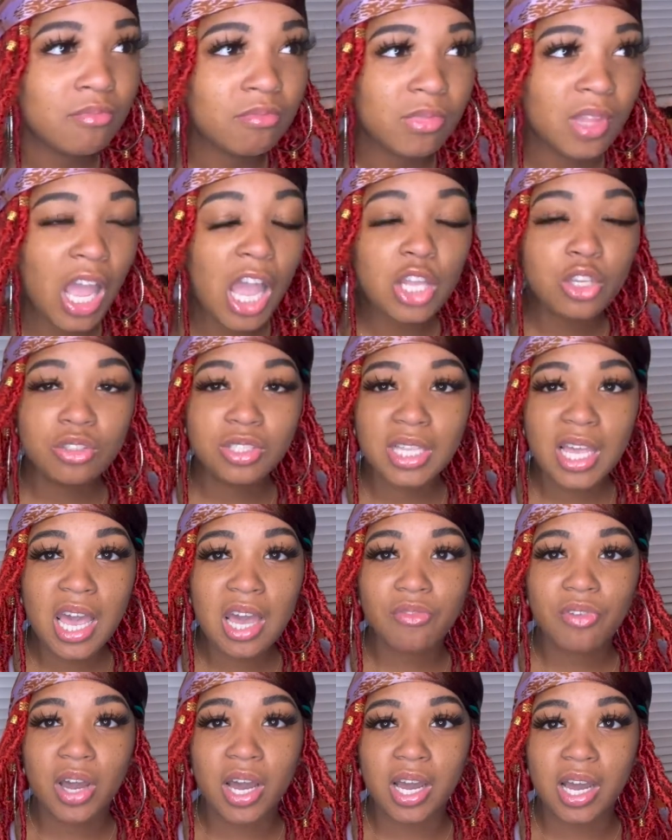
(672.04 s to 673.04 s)
I used to have
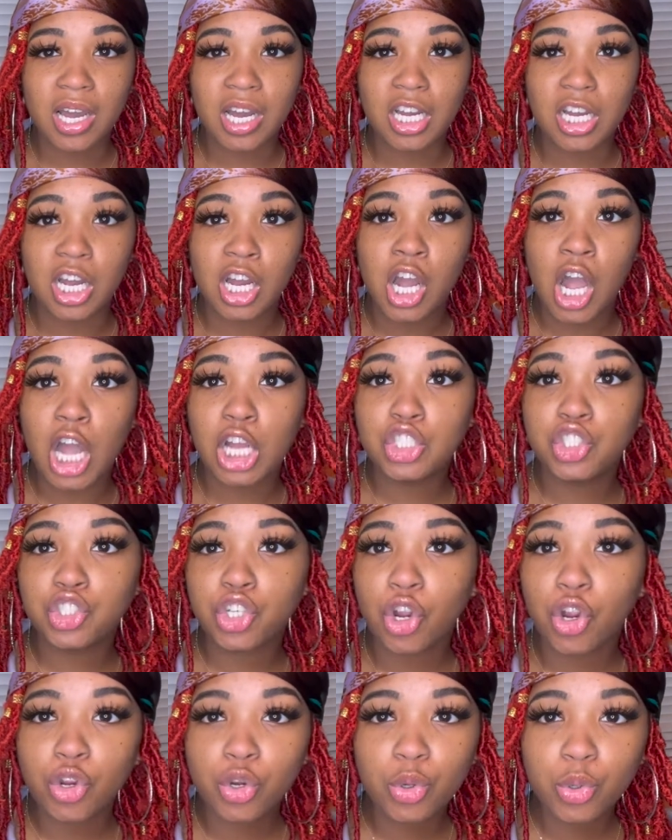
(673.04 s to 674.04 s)
a, a, a
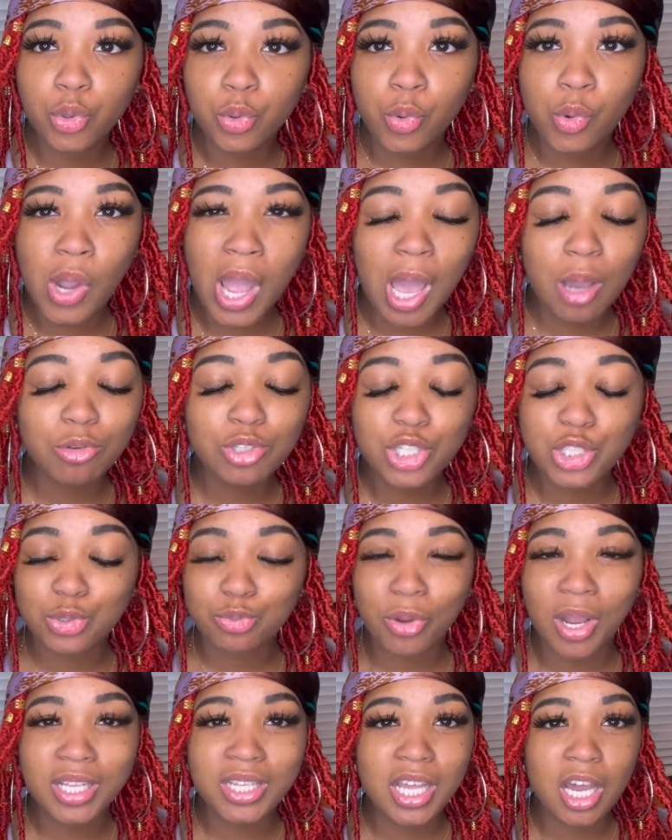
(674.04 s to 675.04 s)
journal. I would just
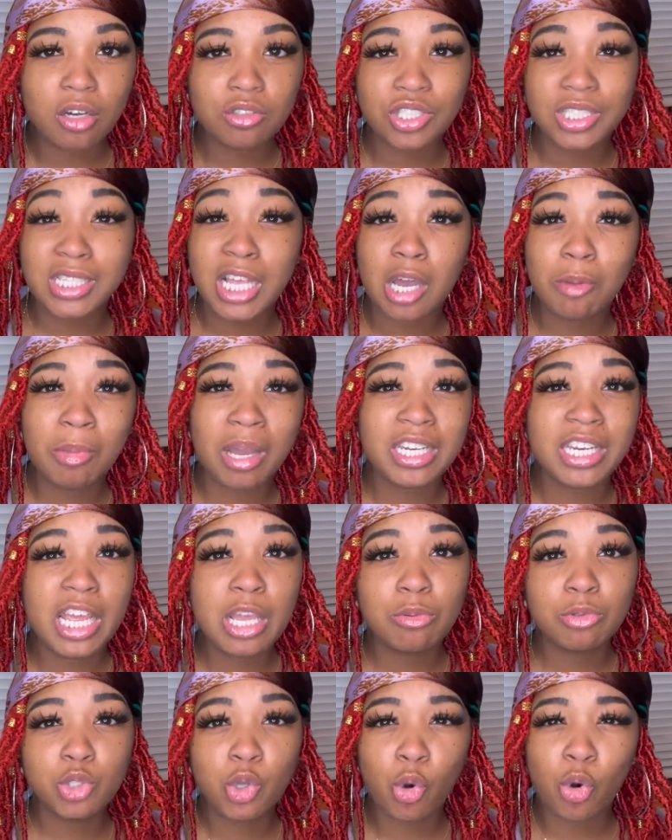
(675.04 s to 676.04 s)
write down just how my day
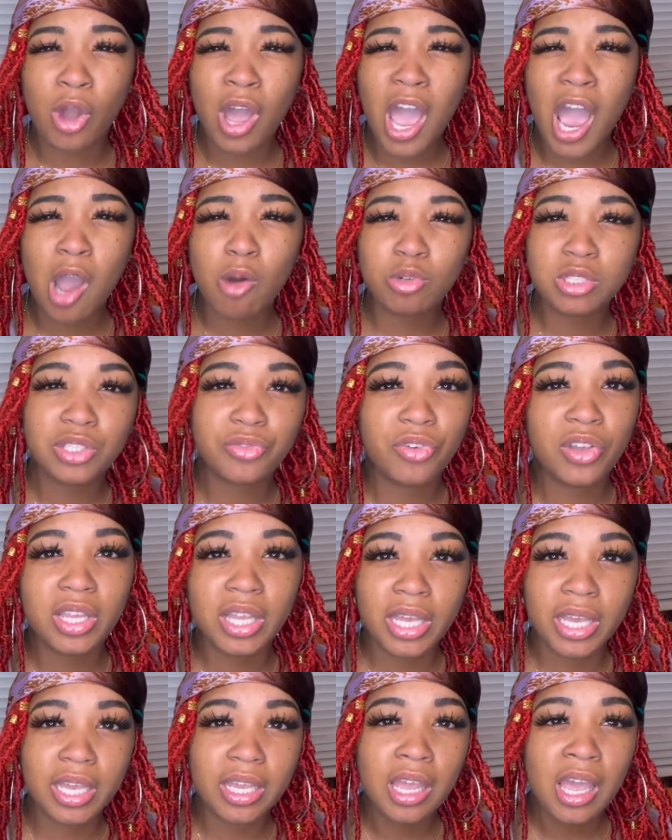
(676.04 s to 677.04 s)
was going, how I was
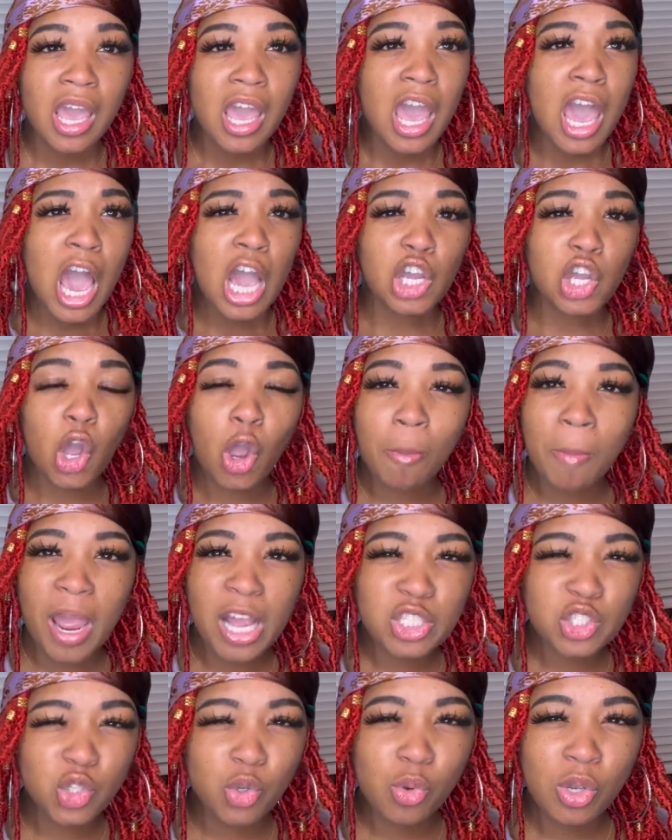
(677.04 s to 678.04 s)
feeling, go
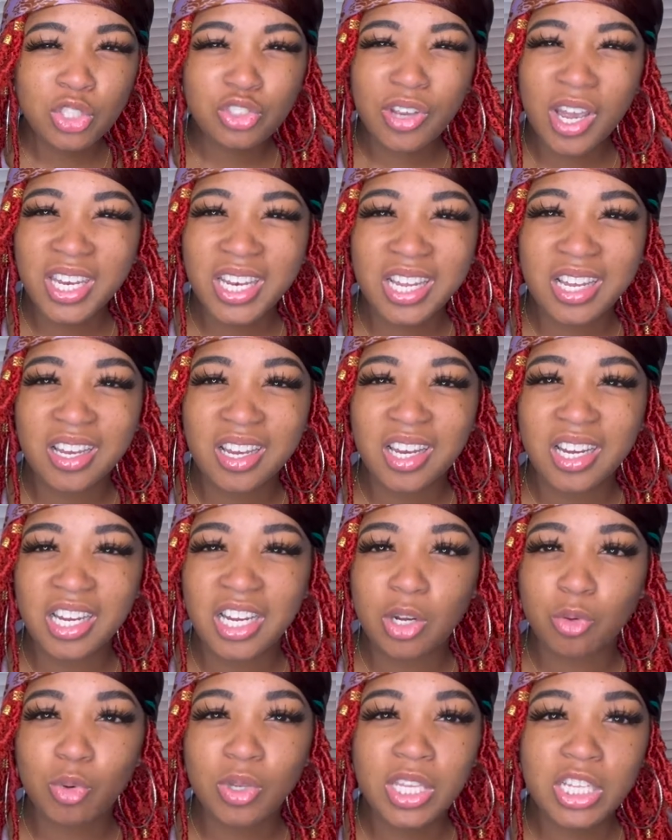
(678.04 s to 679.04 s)
back to it, try to uh,
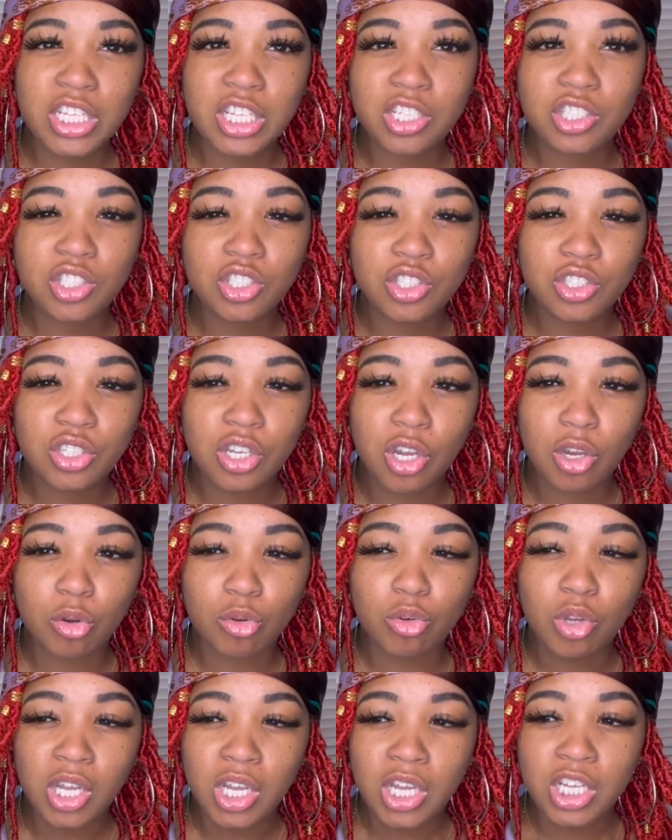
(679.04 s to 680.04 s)
really, you know,
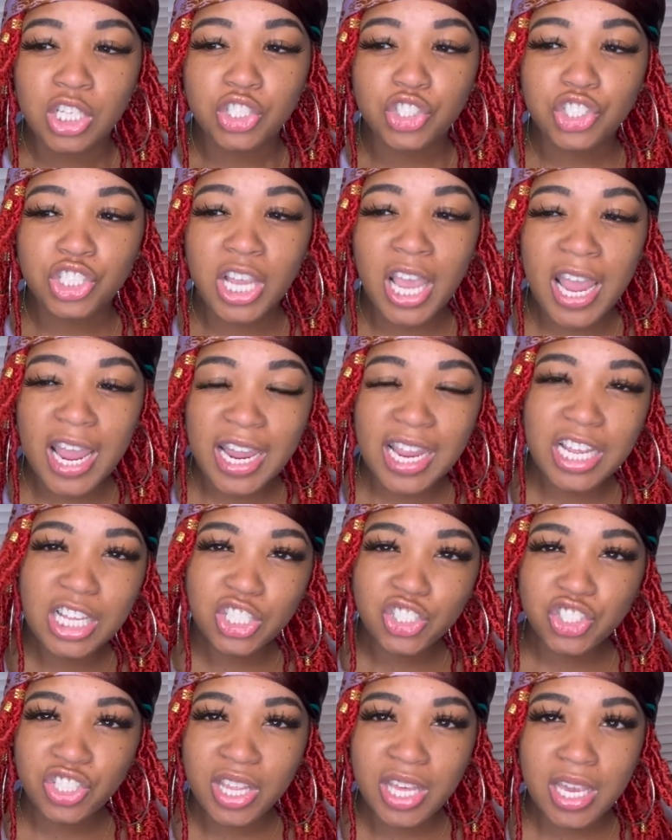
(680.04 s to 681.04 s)
change
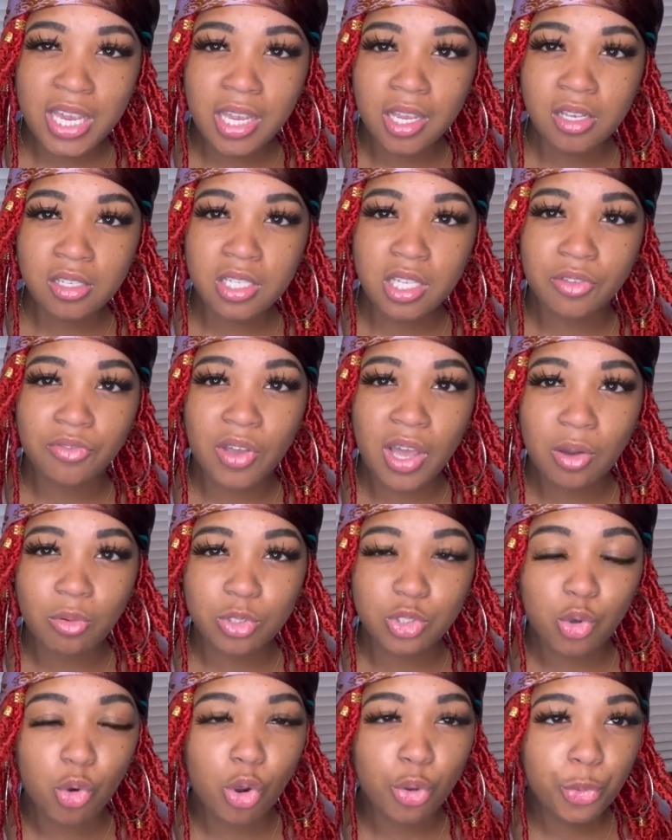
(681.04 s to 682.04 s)
things if I was
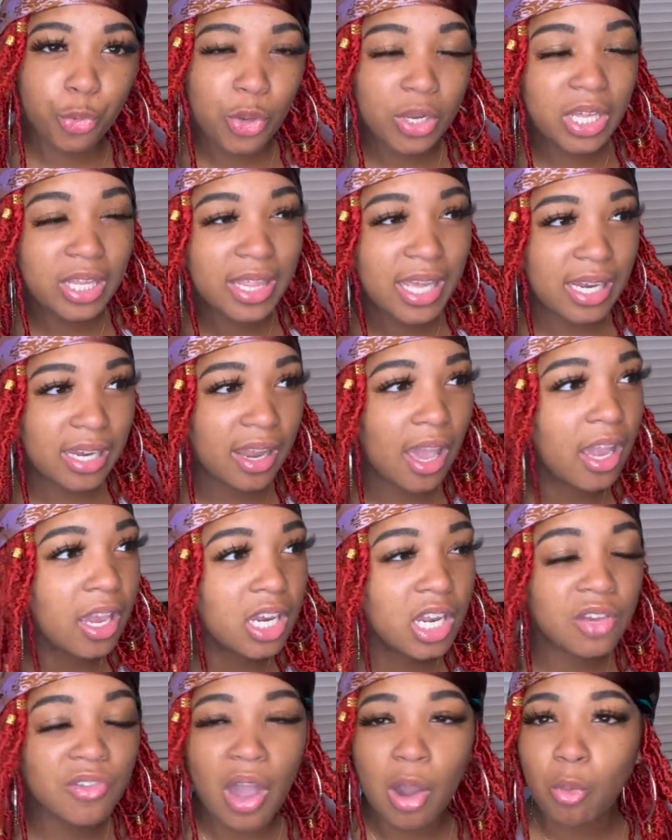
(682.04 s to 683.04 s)
going through anything
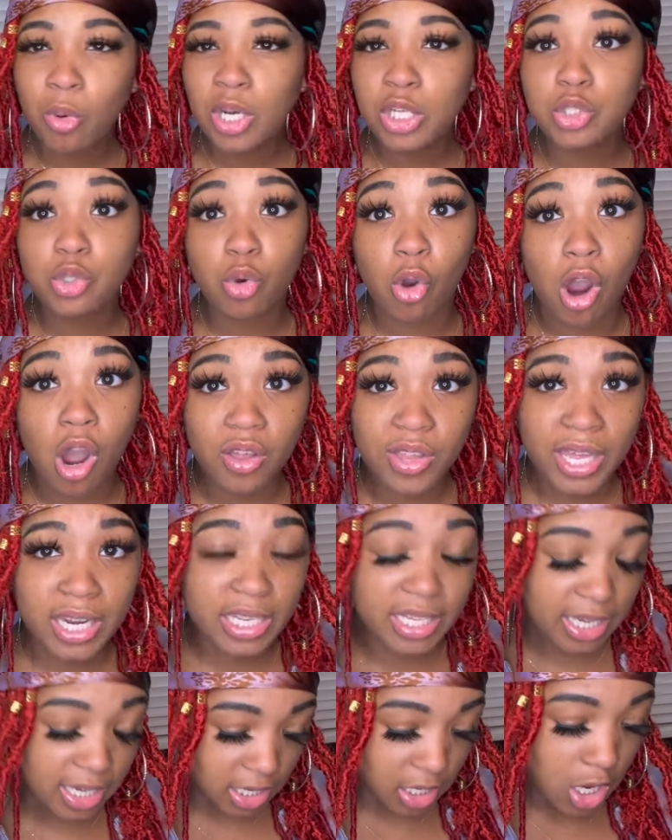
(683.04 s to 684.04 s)
negative. I want to do all that
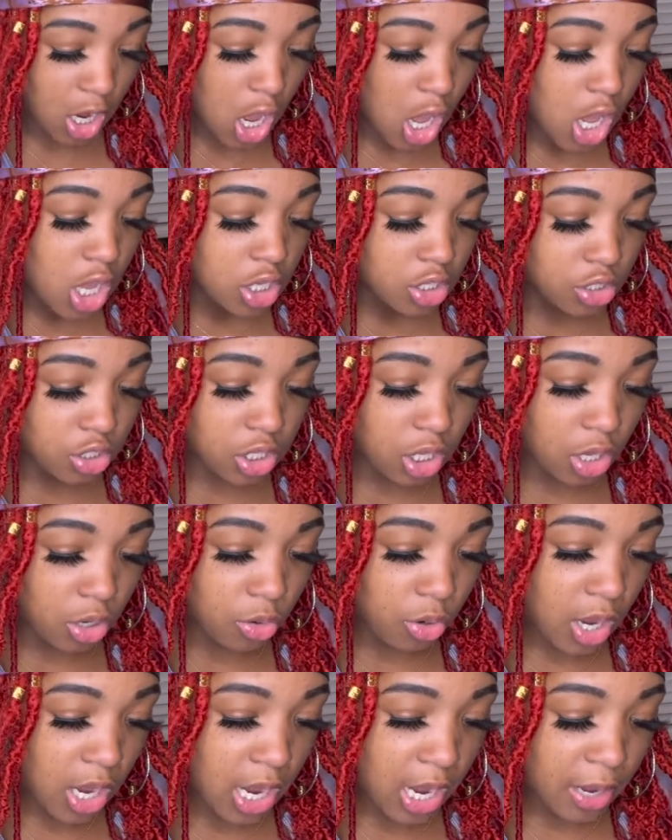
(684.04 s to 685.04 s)
again. So
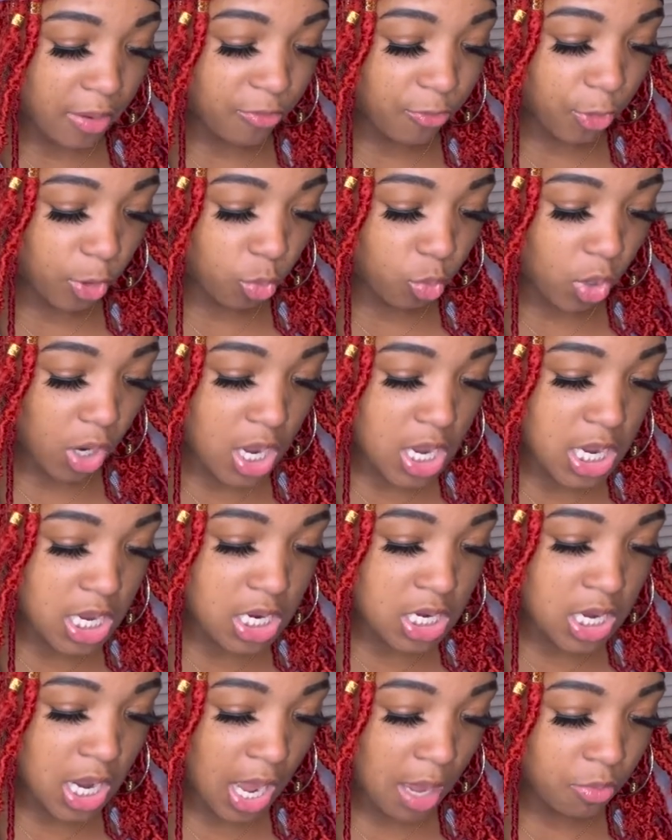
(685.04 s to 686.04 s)
um, for
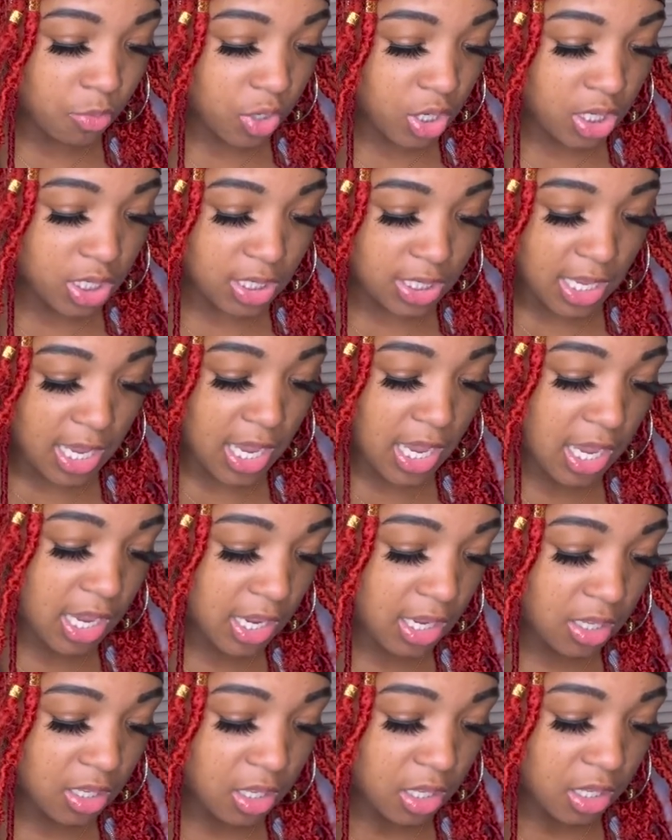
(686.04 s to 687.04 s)
one, I'm going to say,